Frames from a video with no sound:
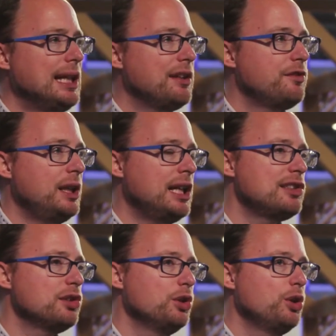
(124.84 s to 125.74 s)
that we need
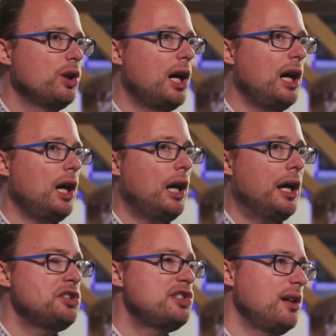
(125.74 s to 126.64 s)

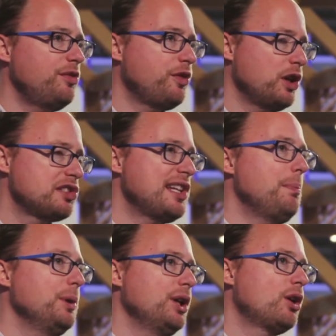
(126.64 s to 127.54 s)
to shift, for
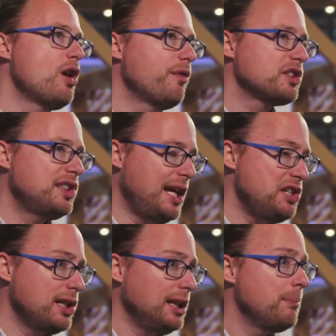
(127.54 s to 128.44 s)
example, the
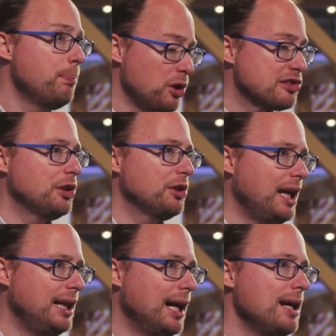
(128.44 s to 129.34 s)
conversation in personal
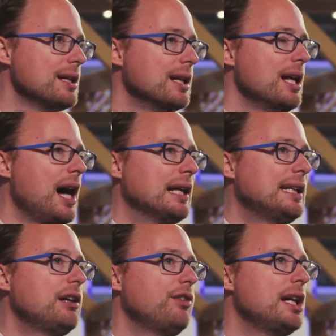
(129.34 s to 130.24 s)
data. I
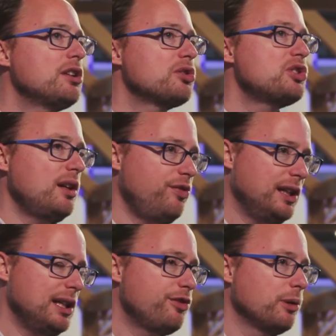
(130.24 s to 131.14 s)
think we need to shift
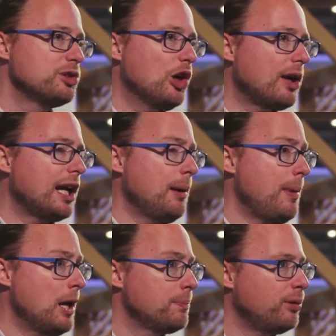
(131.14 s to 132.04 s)
it from talking
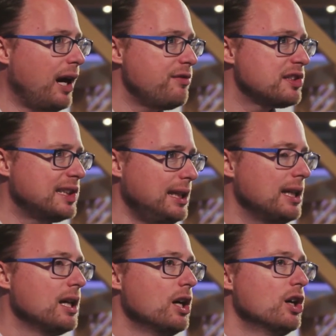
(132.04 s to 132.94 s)
about privacy
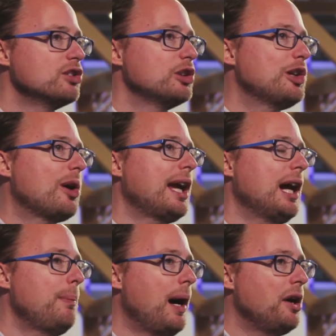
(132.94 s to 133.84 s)
to talking
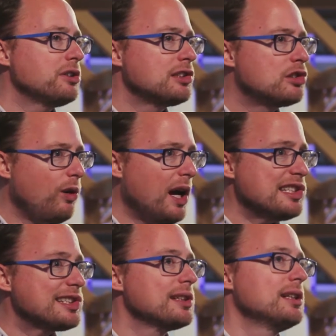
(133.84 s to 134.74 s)
about
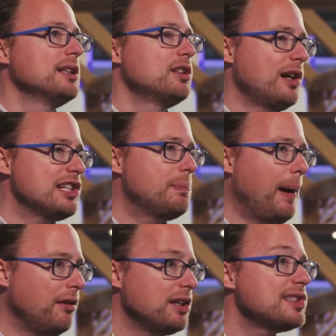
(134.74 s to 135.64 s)
trust,
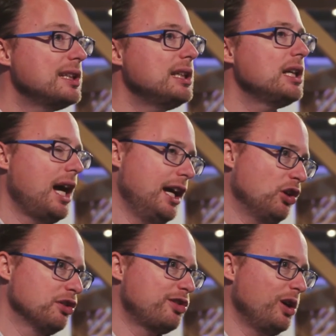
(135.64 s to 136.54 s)
transparency, and
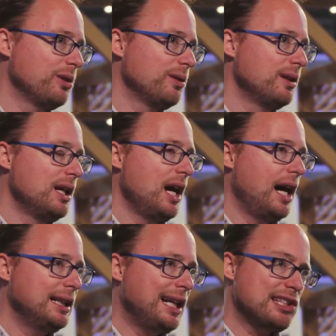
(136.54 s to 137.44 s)
control.
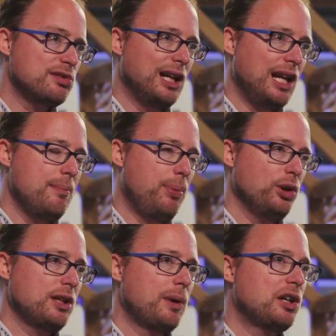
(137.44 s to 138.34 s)
I think that's really
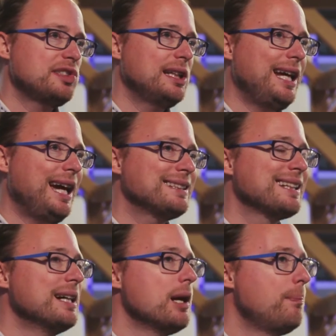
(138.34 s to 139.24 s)
important because in the end,
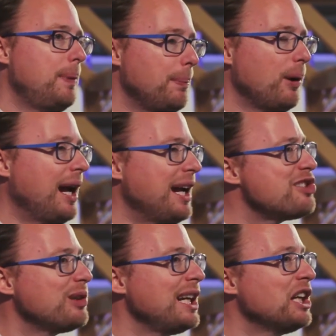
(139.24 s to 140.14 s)
people are
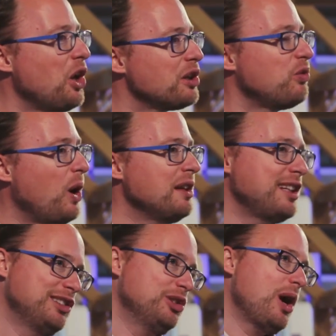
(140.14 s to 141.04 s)
actually not
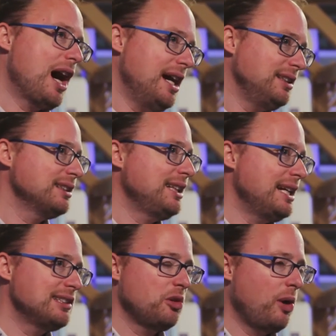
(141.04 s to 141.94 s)
wanting to hide their
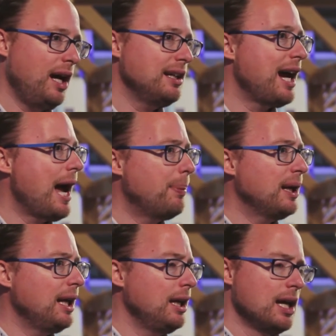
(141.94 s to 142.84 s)
data away. They're
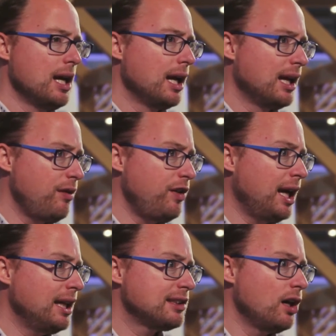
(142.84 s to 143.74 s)
happily giving
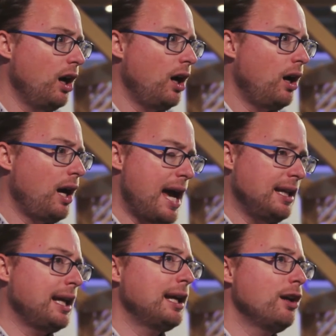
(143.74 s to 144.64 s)
it,
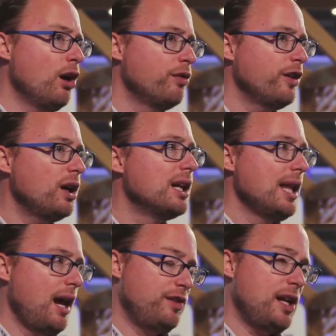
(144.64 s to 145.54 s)
handing it over
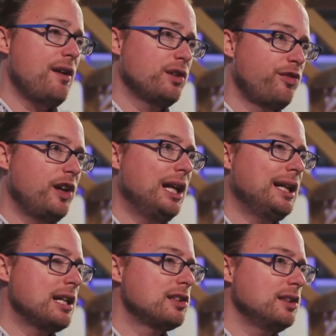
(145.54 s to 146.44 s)
if they have the feeling
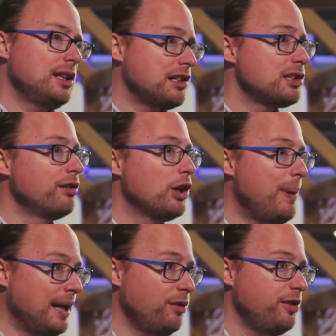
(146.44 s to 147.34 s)
that there's a real
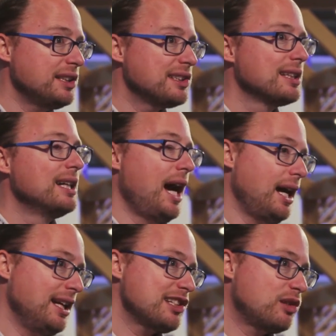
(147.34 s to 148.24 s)
benefit
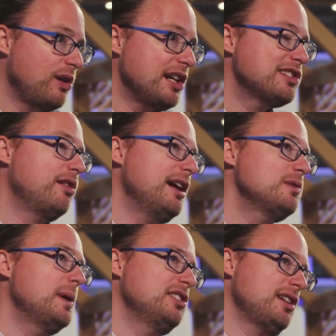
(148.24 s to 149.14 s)
and there's trust,
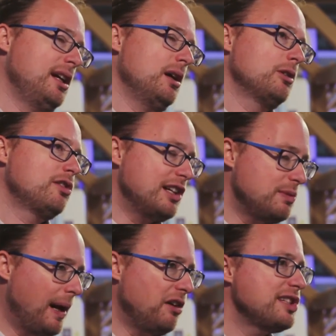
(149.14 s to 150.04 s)

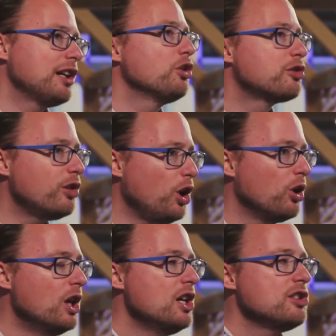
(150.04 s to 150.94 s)
transparency and control.
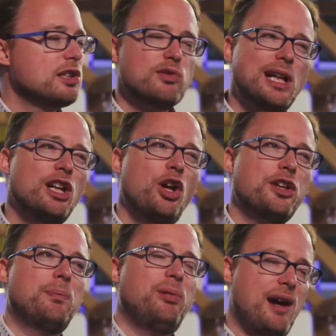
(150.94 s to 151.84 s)
So it's really not
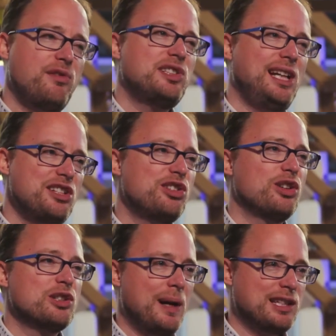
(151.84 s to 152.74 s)
a privacy issue,
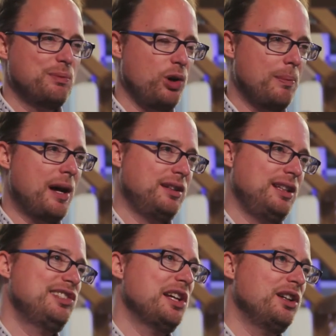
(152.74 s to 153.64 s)
it's much more about
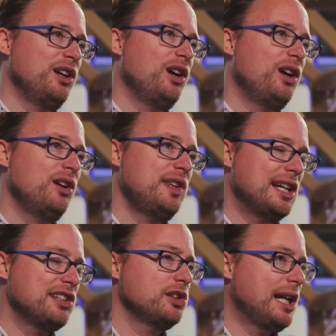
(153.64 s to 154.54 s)
these other
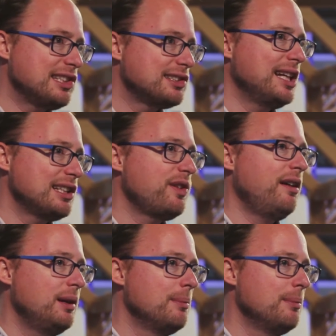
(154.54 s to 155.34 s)
things. So that's very